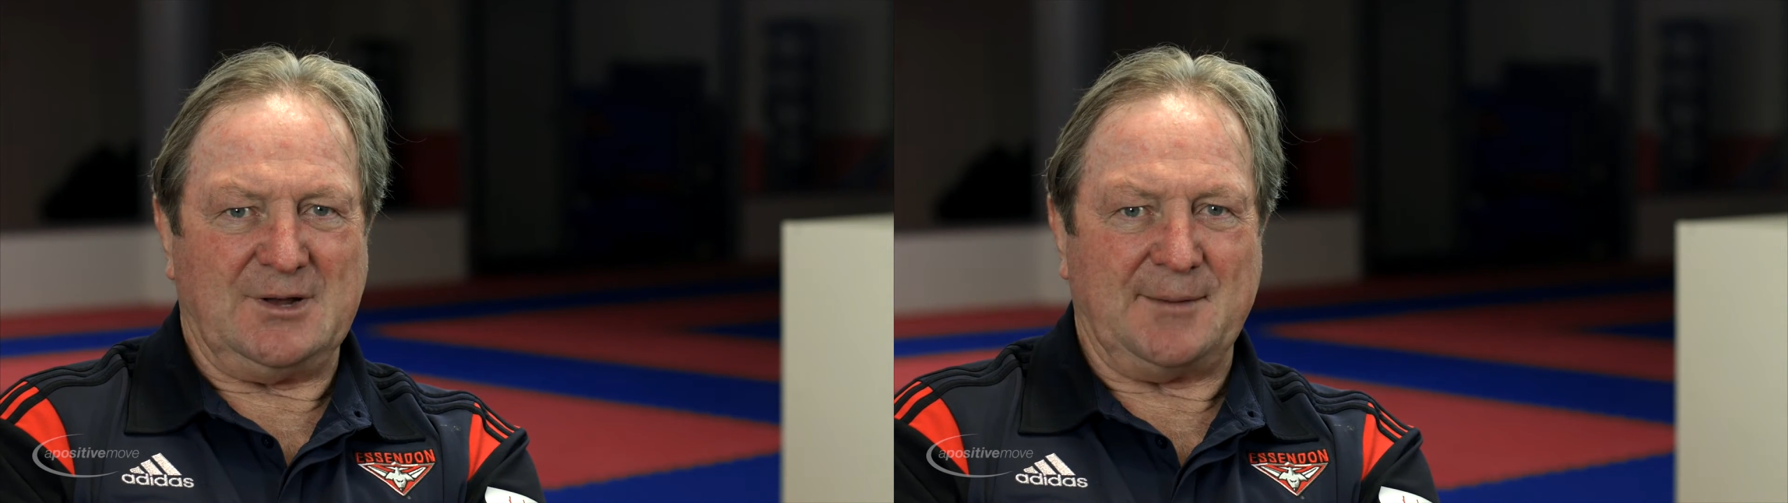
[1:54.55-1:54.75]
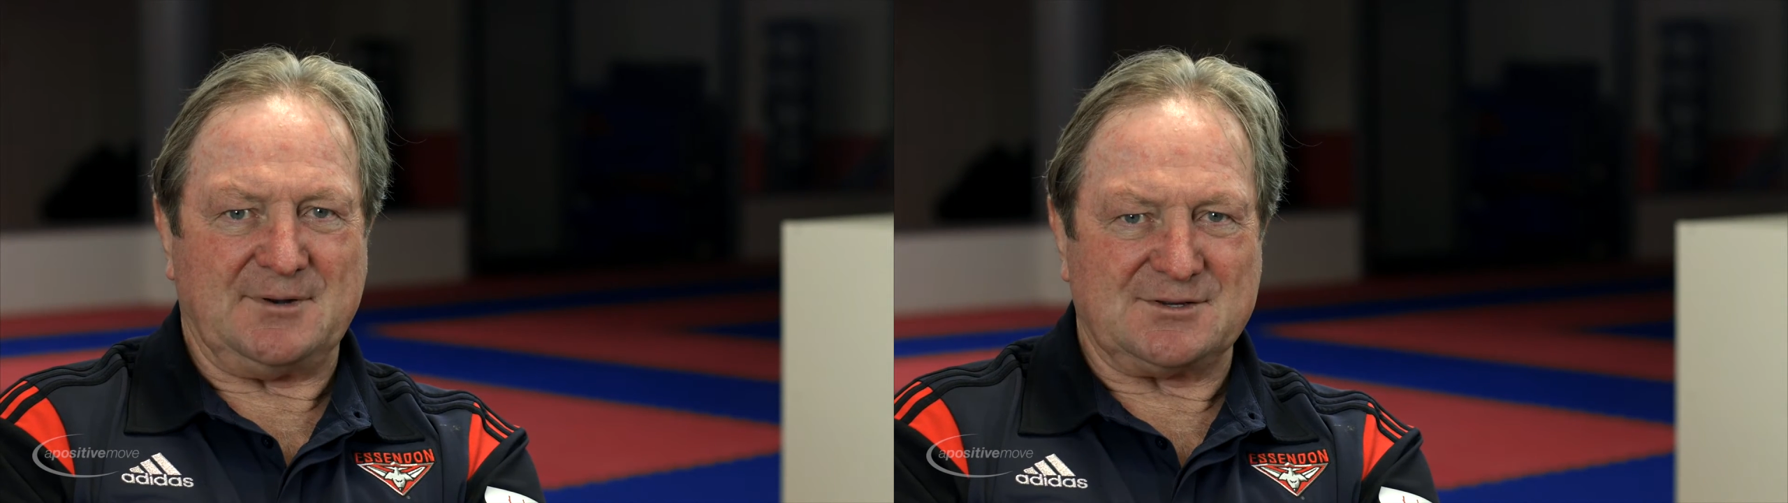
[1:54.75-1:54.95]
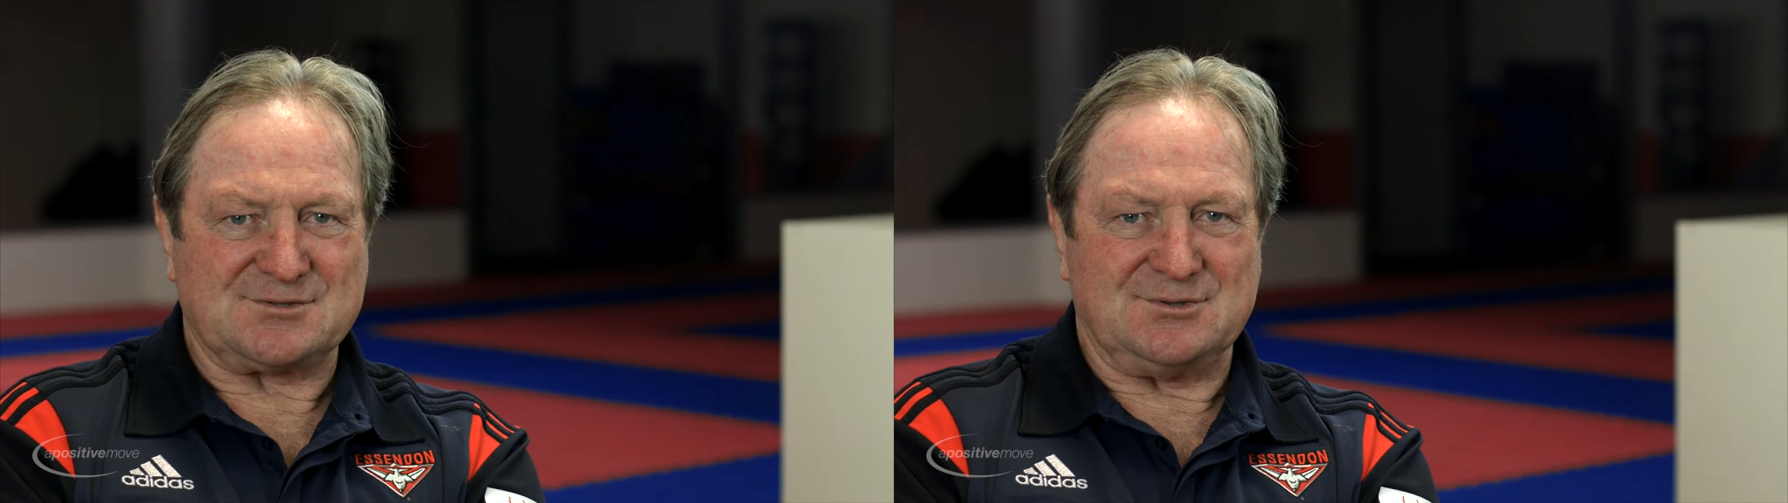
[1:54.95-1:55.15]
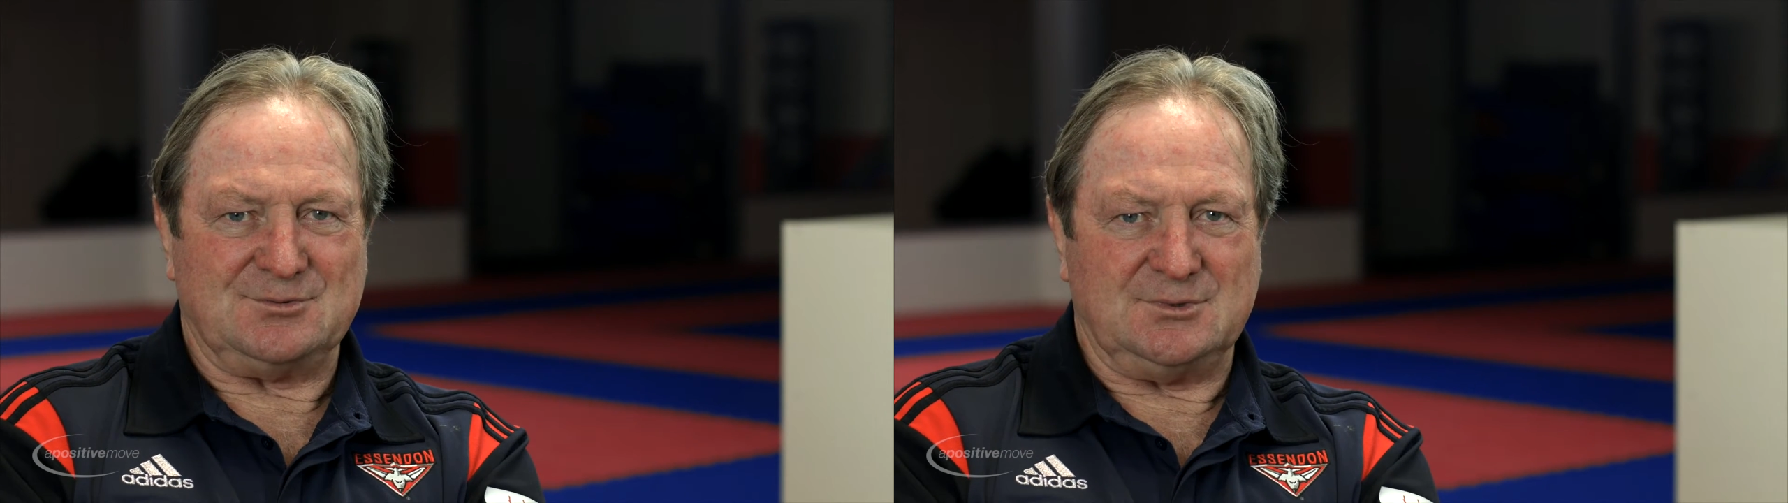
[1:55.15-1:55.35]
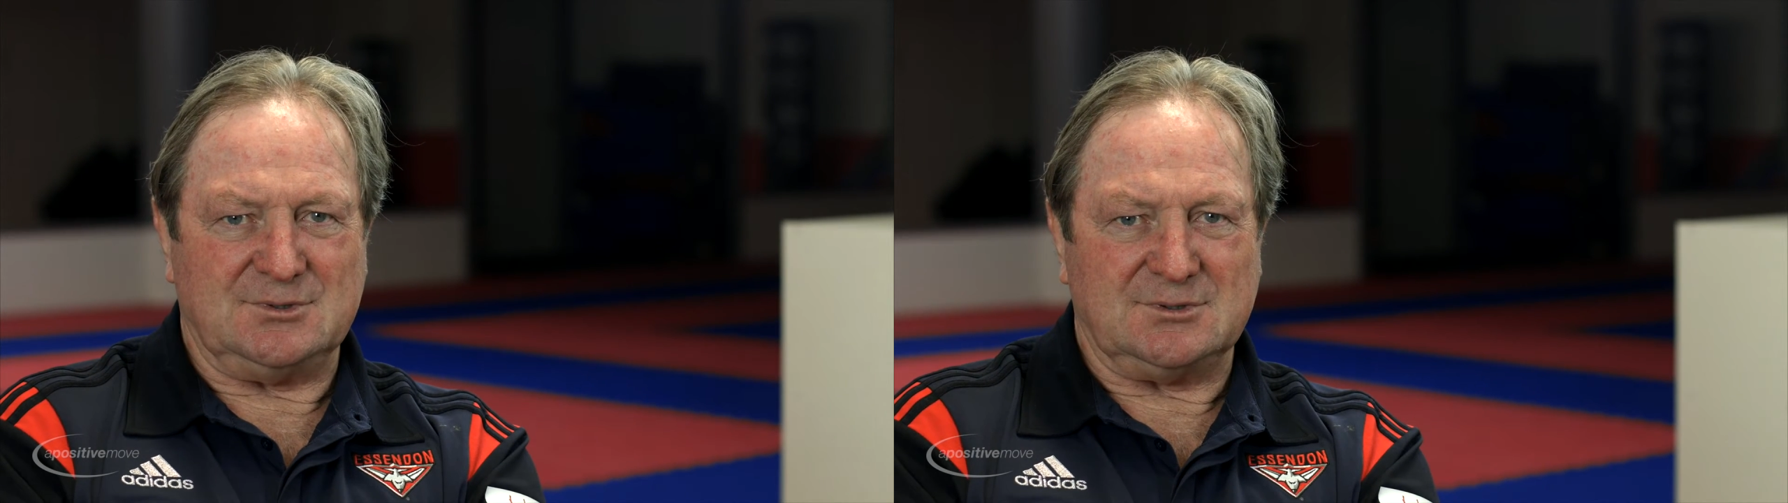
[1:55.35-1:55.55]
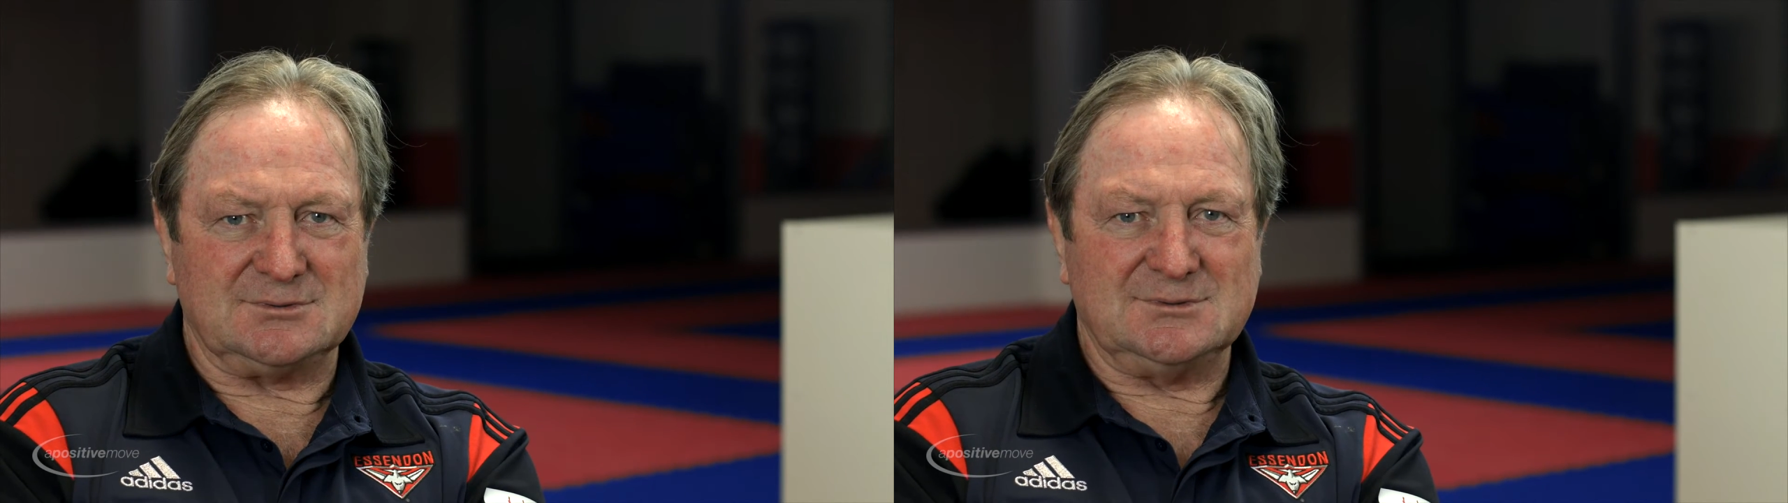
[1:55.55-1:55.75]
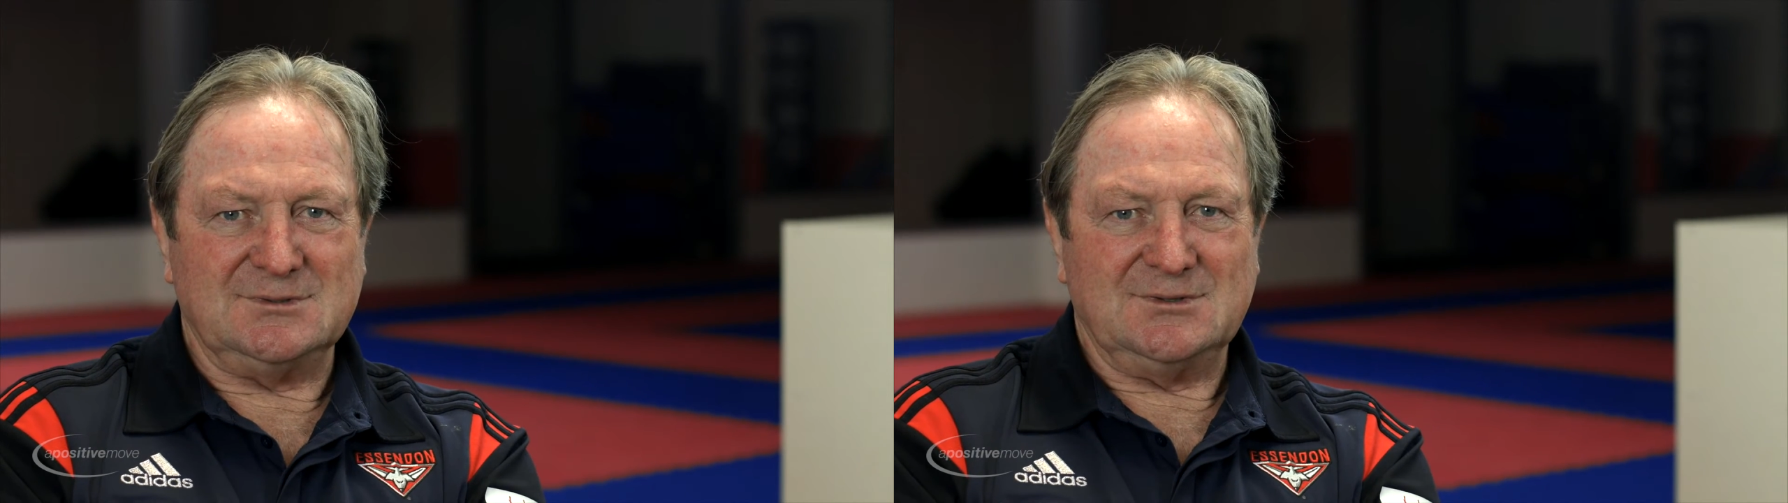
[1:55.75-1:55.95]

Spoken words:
happiness in the world,